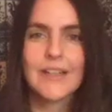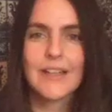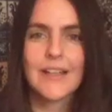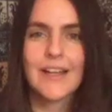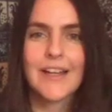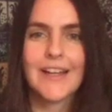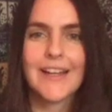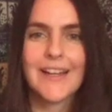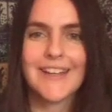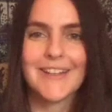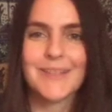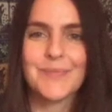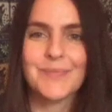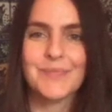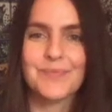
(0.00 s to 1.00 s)

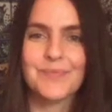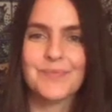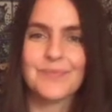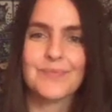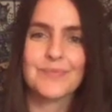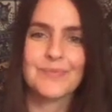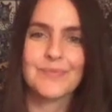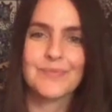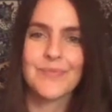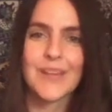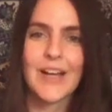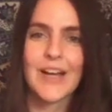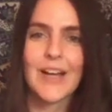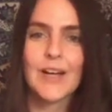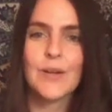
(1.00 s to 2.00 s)
Hi,
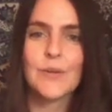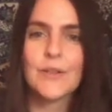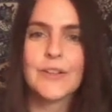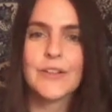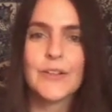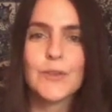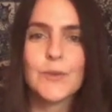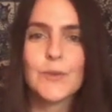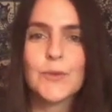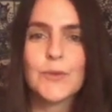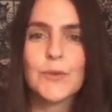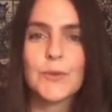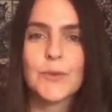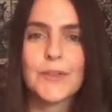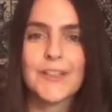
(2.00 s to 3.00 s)
how are you
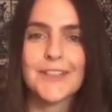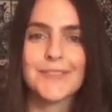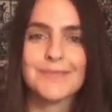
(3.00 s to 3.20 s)
doing?